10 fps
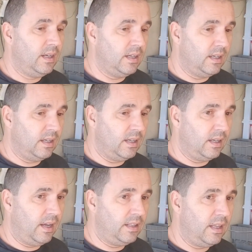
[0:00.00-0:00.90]
uh,
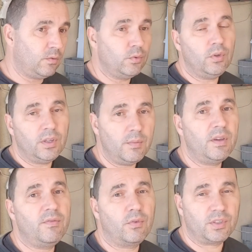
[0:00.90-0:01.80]
and that would only
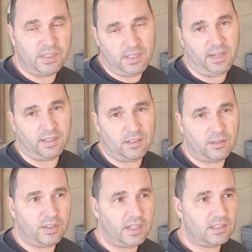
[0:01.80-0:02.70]
be forty-six,
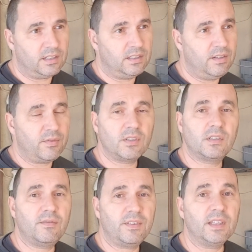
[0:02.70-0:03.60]
so that's a
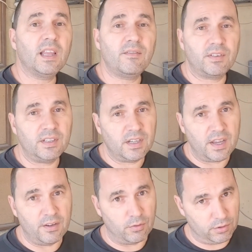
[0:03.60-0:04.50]
difference of eleven
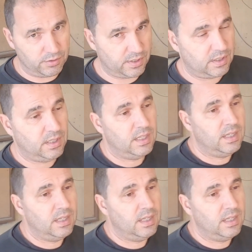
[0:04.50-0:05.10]
euros.